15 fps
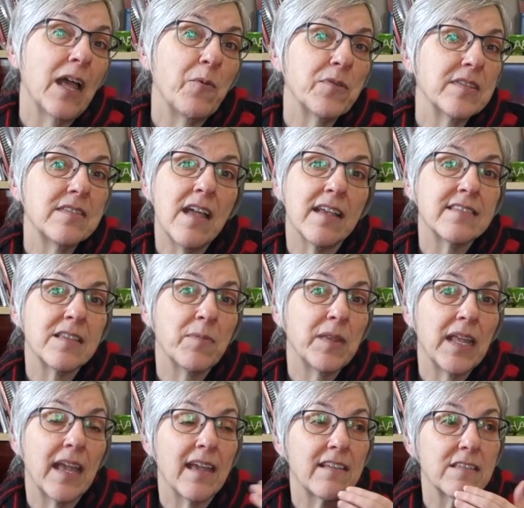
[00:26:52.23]
That was not
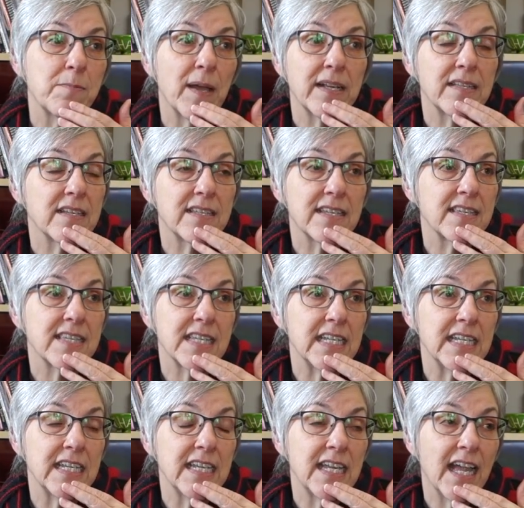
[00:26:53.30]
something I expected to
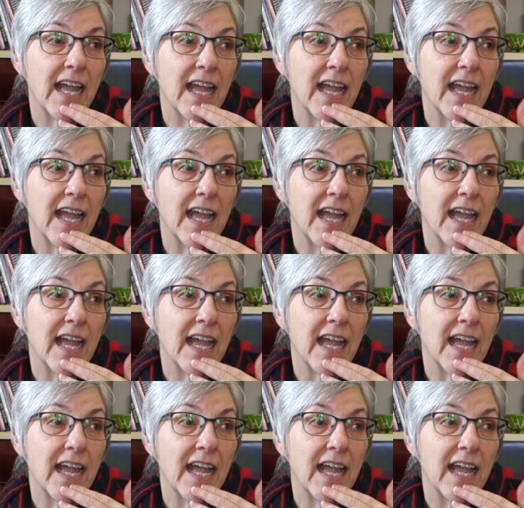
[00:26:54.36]
see.